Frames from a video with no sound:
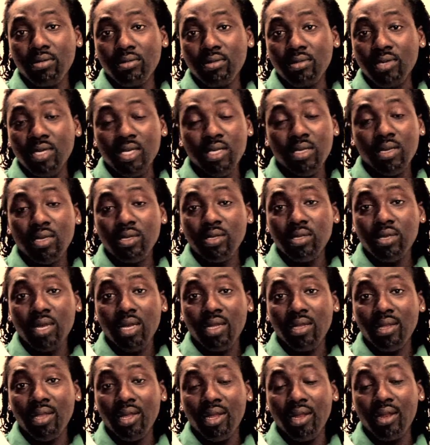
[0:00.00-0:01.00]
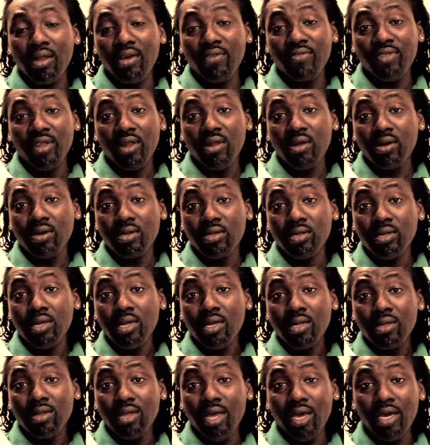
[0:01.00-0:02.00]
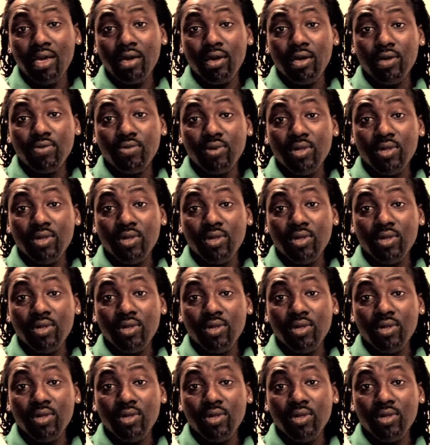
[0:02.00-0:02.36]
Jesus said that love the Lord thy God